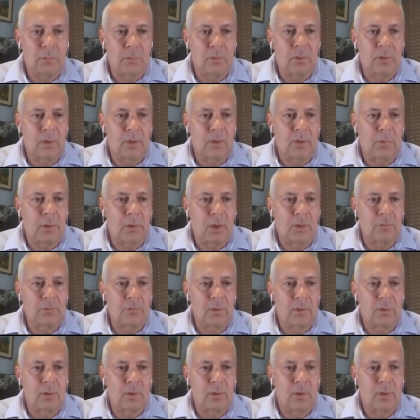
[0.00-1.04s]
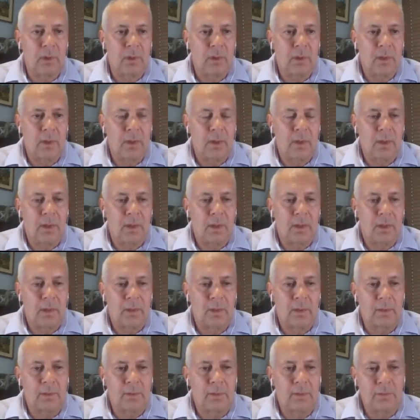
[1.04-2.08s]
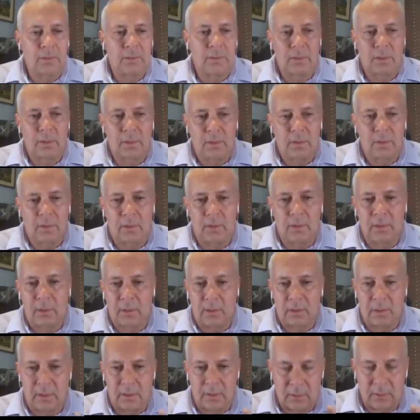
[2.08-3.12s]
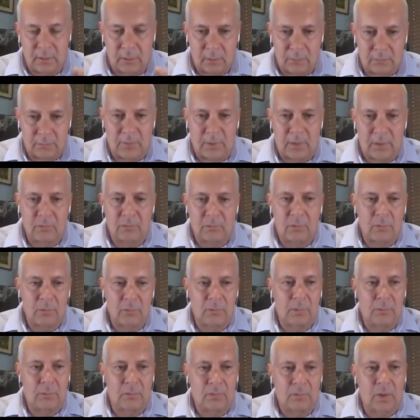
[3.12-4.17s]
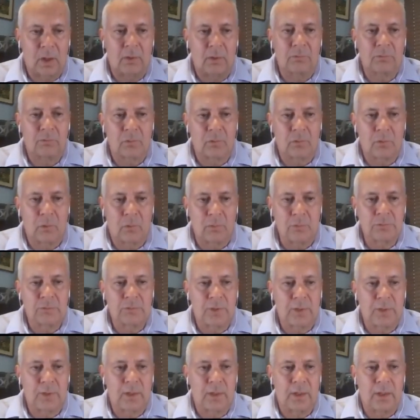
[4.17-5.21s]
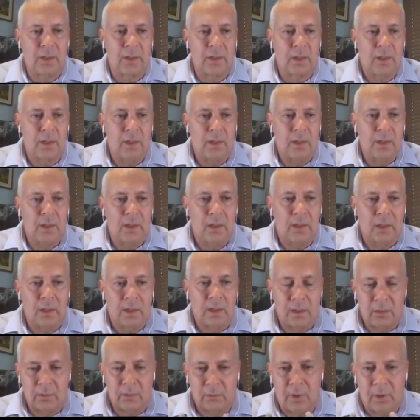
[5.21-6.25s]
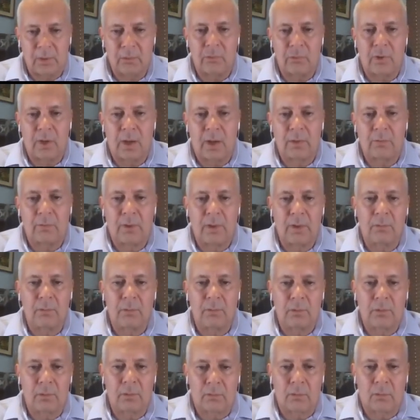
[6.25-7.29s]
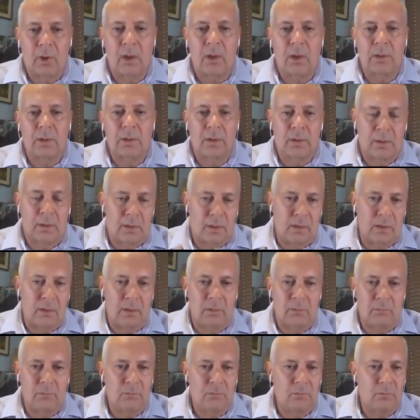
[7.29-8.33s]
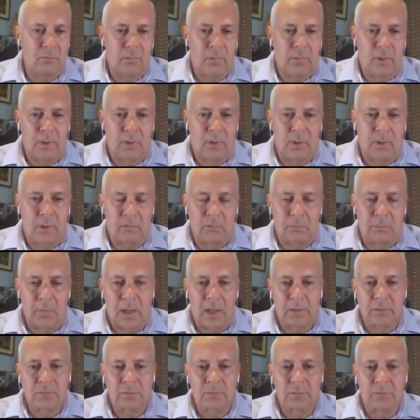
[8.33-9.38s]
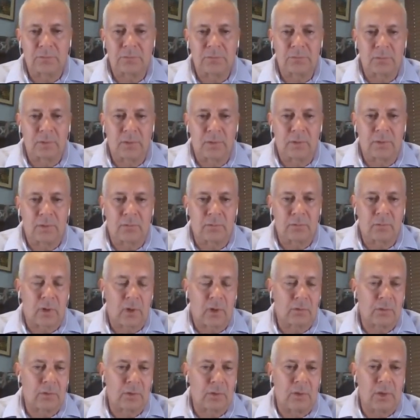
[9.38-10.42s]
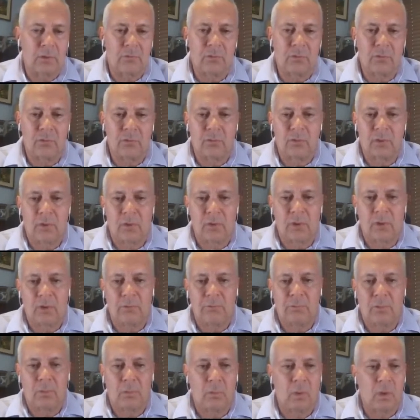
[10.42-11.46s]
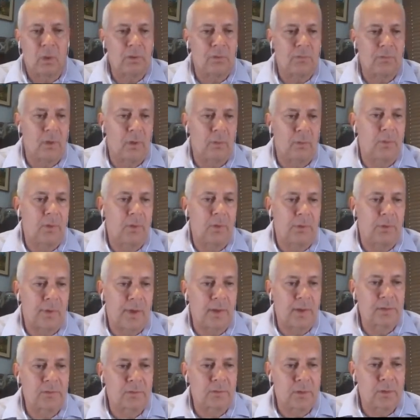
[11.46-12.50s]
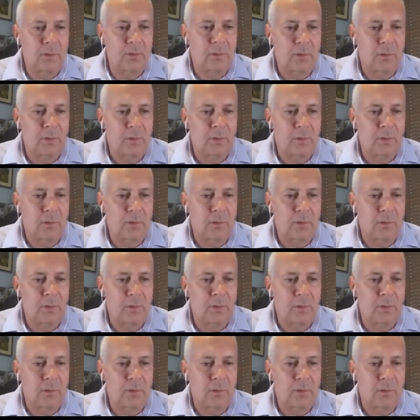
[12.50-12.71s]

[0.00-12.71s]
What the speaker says: Creek deposit. In the veins themselves are hosted in a granodiorite rock, and it's massive. Ground conditions in the footwall development are excellent.